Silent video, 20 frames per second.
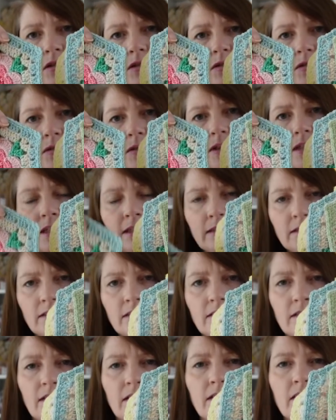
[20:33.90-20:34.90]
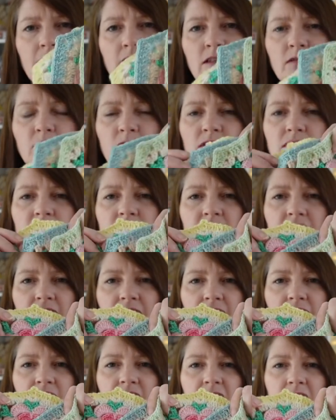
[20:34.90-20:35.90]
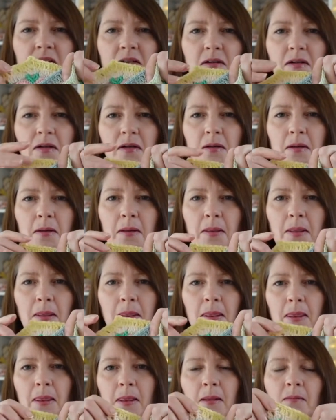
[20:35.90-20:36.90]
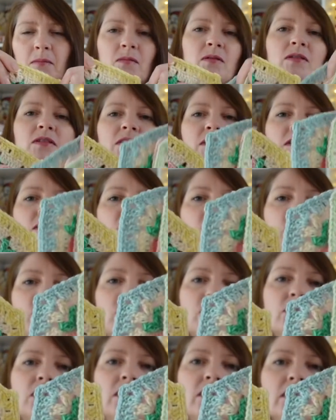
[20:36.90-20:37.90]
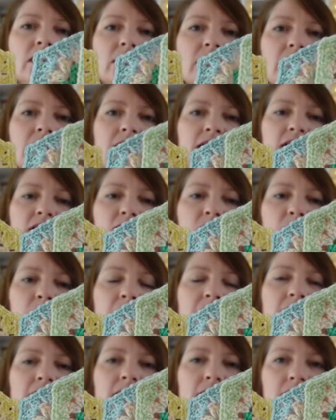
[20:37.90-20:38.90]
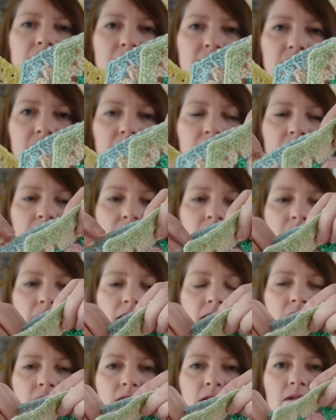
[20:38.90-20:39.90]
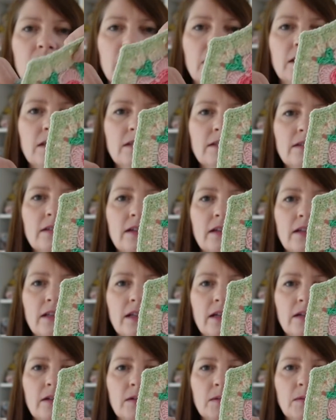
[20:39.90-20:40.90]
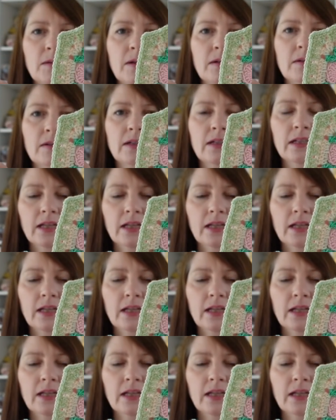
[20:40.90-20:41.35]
doilies because I kind of want to see how they look with this border as a blanket, because I think they could look quite nice like that as well.